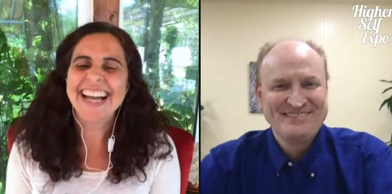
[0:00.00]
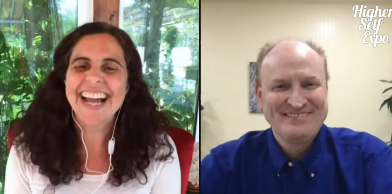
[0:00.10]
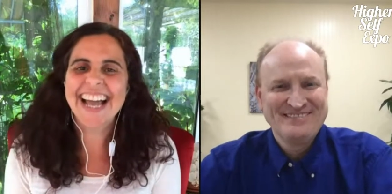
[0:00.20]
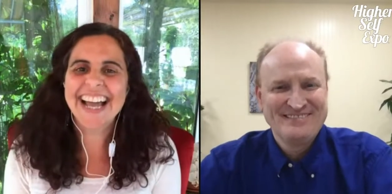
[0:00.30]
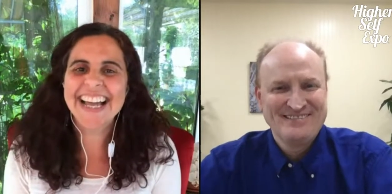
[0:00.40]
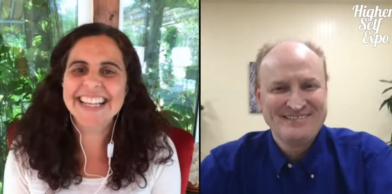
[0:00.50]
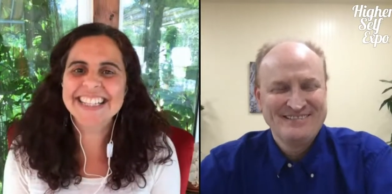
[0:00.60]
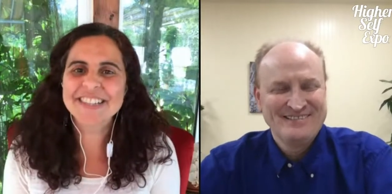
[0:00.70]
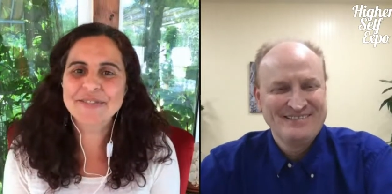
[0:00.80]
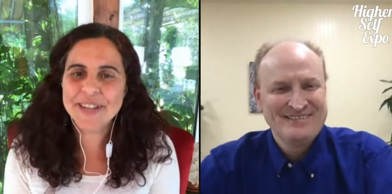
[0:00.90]

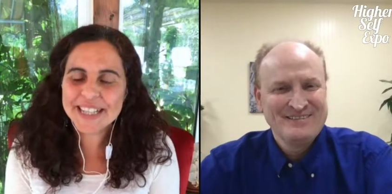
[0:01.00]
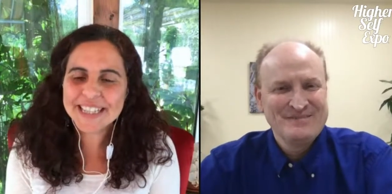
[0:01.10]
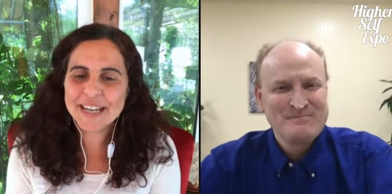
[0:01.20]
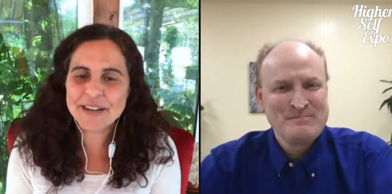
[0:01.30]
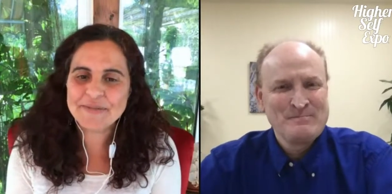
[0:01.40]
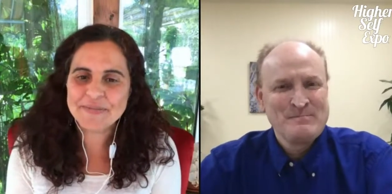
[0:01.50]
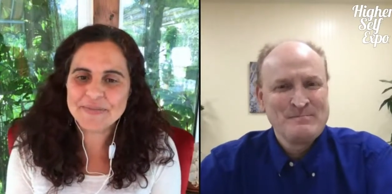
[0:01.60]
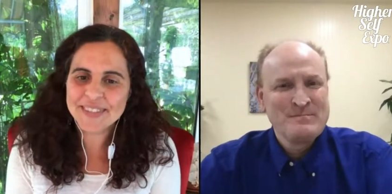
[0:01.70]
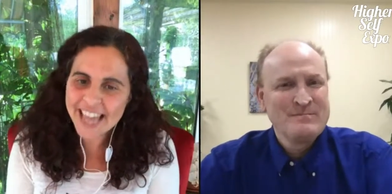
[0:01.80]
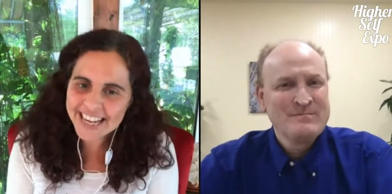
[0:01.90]
Speaker 1: and,
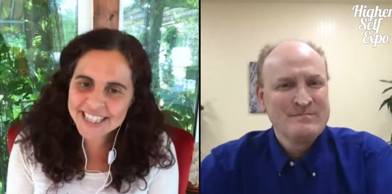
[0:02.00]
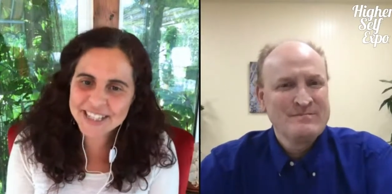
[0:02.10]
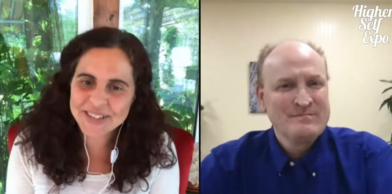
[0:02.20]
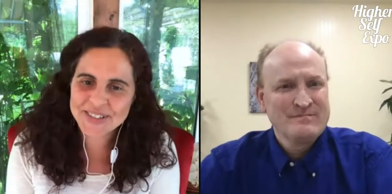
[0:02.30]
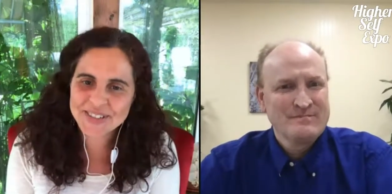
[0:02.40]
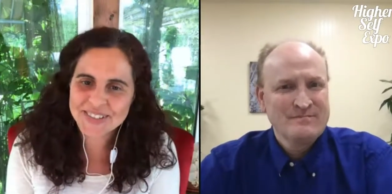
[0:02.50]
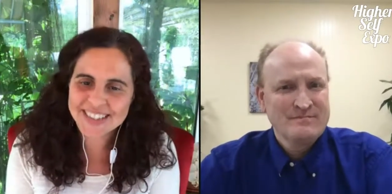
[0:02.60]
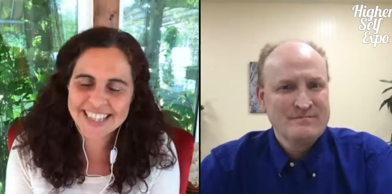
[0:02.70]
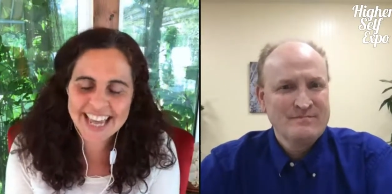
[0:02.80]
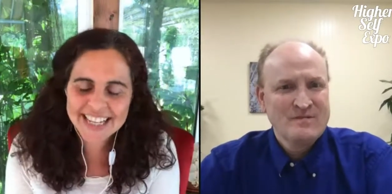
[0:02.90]
William, thank you.
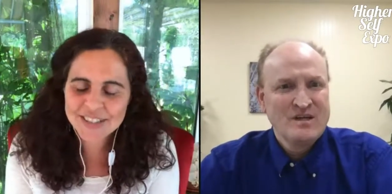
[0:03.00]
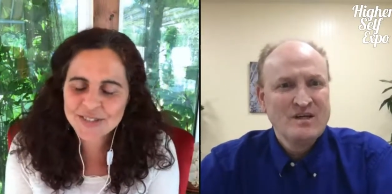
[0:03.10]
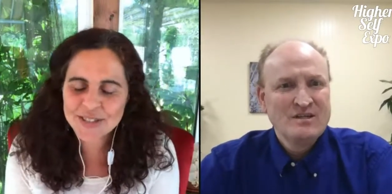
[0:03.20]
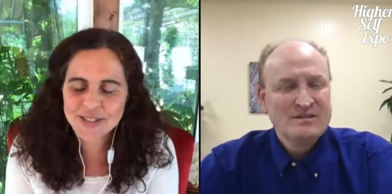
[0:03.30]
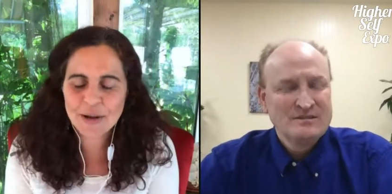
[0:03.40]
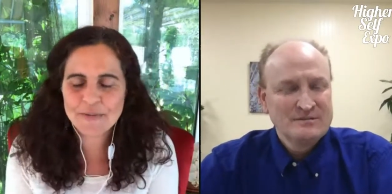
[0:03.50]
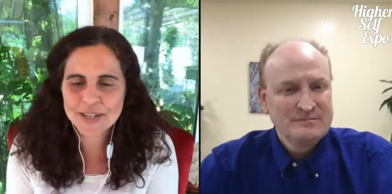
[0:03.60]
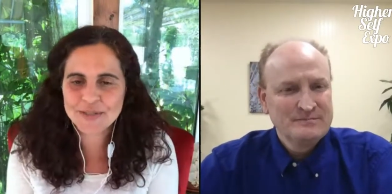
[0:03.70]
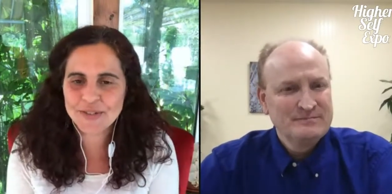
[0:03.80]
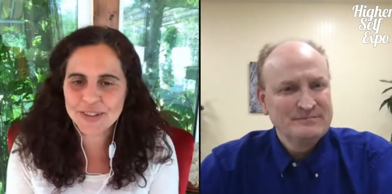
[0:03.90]
Thank you so
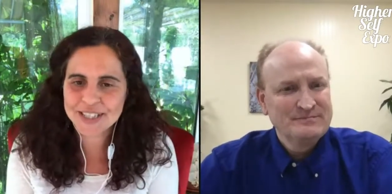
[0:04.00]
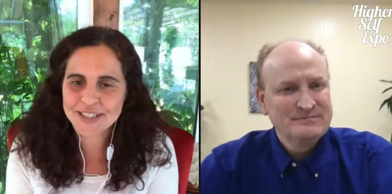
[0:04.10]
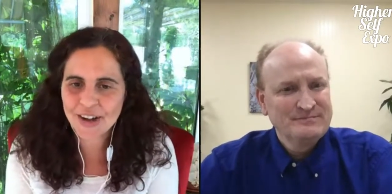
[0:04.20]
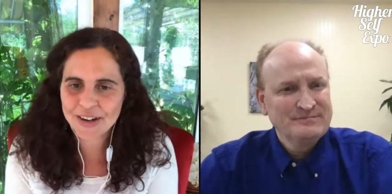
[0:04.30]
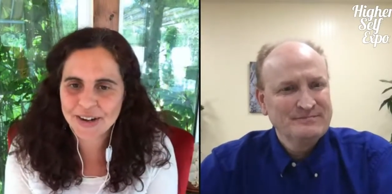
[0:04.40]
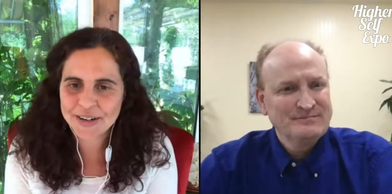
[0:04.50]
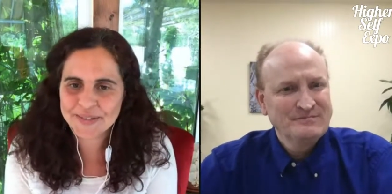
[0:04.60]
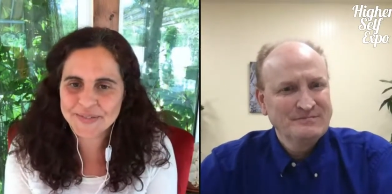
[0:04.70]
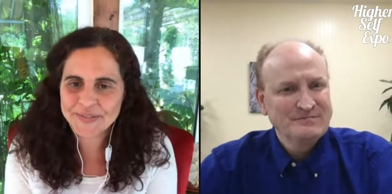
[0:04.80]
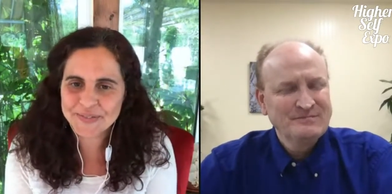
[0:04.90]
much for this honor.
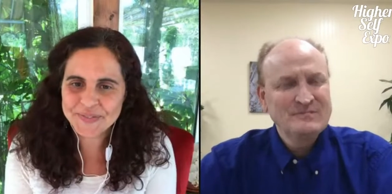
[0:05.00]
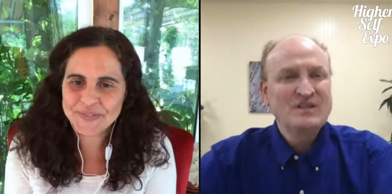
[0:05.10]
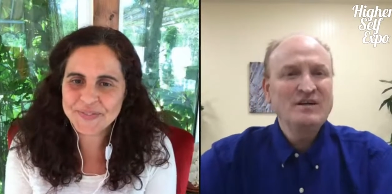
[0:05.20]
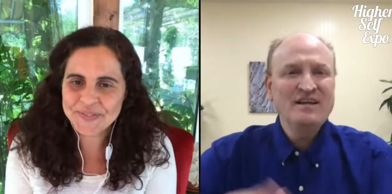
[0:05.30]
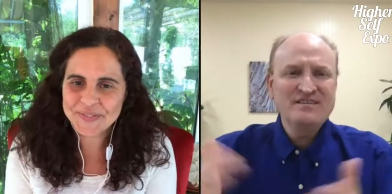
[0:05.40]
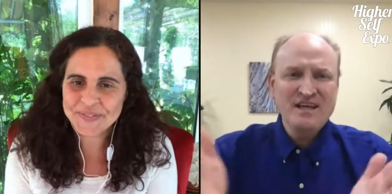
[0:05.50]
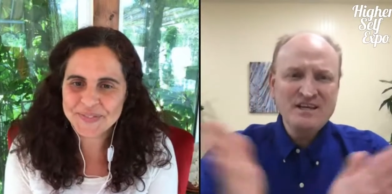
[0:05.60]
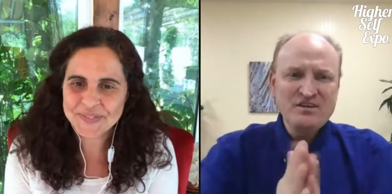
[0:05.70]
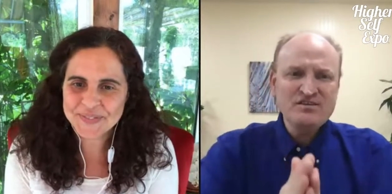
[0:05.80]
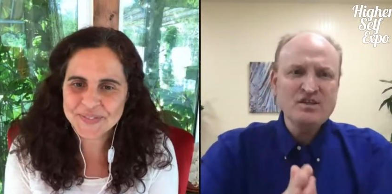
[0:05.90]
Speaker 2: Oh, and
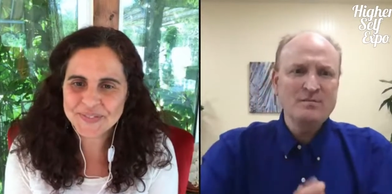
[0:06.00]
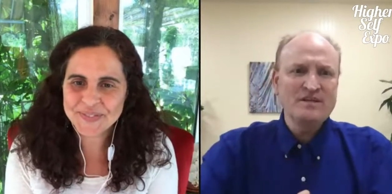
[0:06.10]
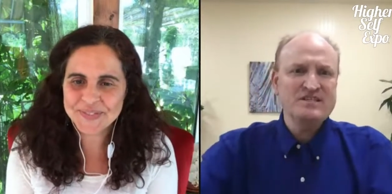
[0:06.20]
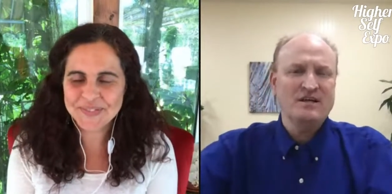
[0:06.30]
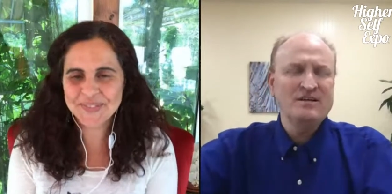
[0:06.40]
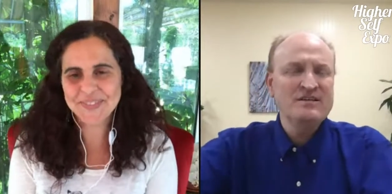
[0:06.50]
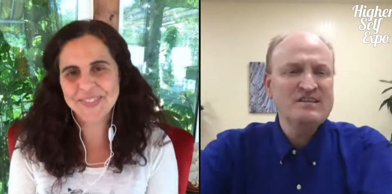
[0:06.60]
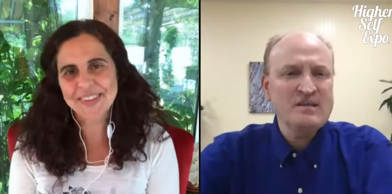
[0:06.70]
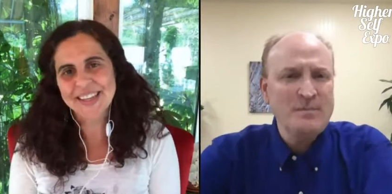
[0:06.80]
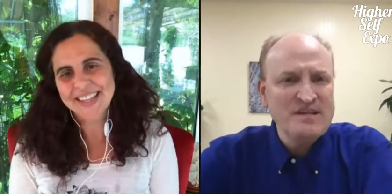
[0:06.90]
thank you so much, Tanya. This
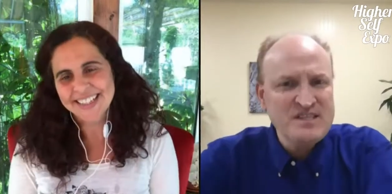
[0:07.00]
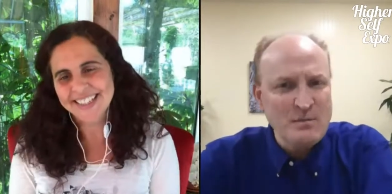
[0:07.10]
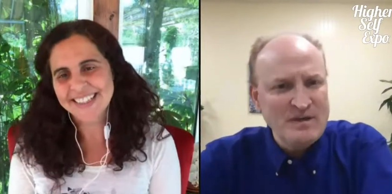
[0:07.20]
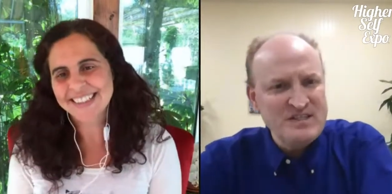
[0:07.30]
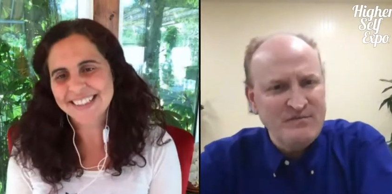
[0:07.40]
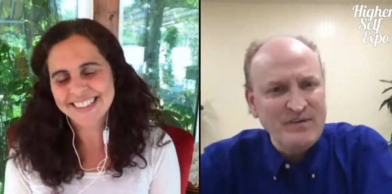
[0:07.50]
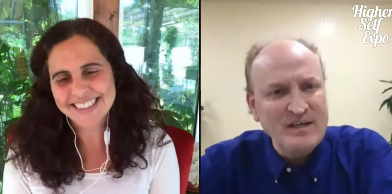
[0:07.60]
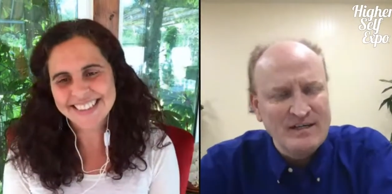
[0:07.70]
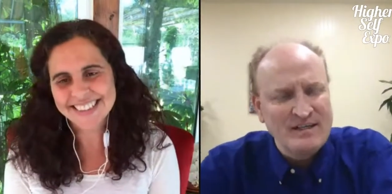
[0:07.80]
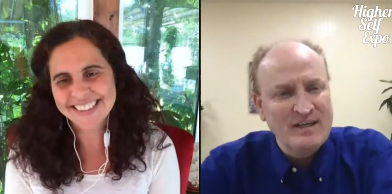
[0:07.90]
is going to be so much
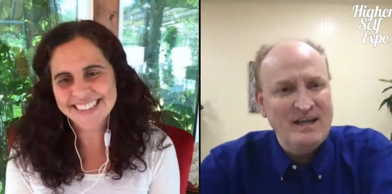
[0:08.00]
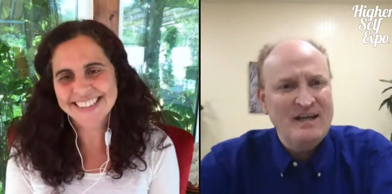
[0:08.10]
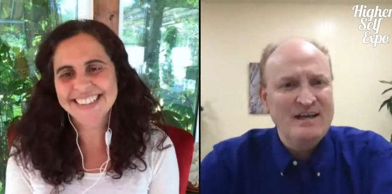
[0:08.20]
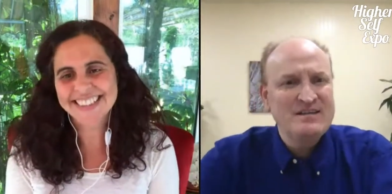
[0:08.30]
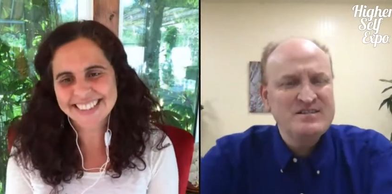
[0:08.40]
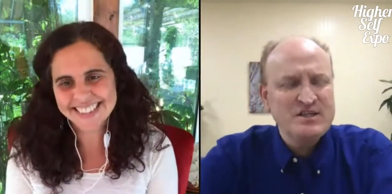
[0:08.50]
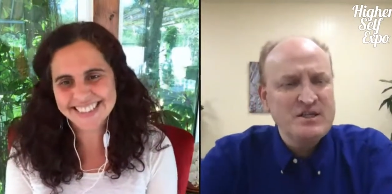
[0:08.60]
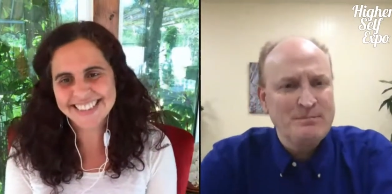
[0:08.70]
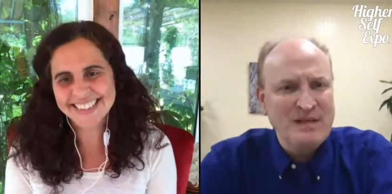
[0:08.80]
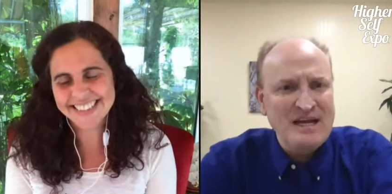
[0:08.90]
fun and such
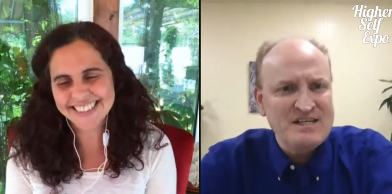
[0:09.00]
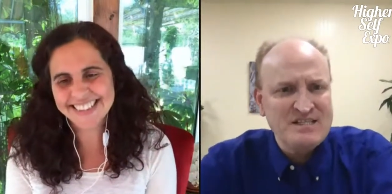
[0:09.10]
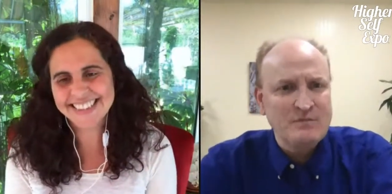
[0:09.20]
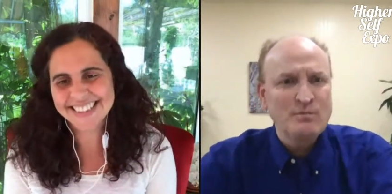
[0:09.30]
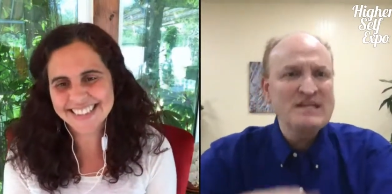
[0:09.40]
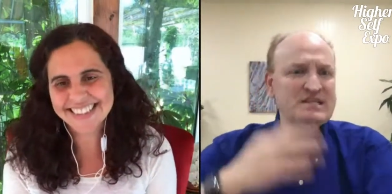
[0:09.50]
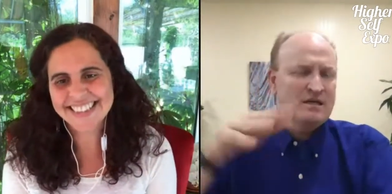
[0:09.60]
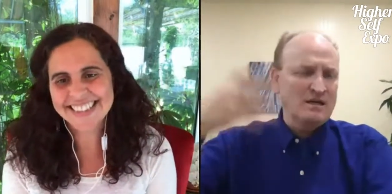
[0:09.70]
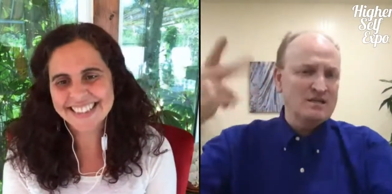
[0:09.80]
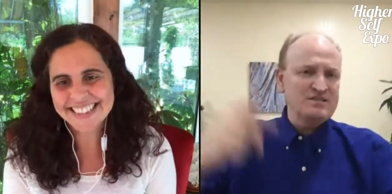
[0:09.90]
a blast and raising
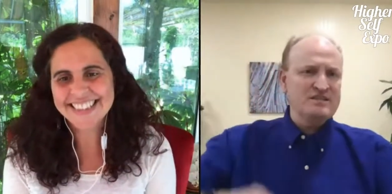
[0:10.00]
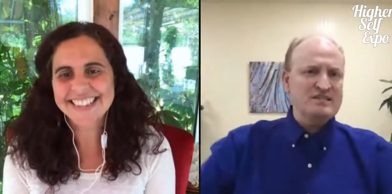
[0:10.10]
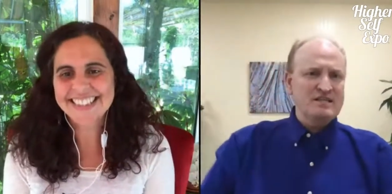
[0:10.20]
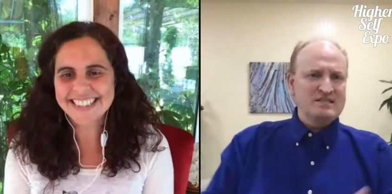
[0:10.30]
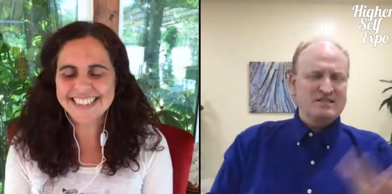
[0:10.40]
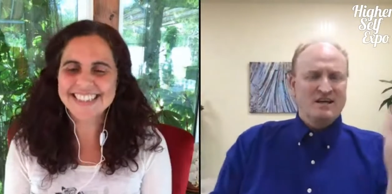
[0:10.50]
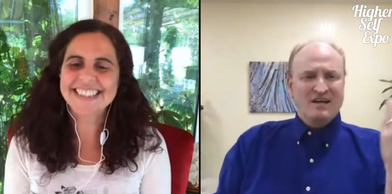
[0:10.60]
consciousness,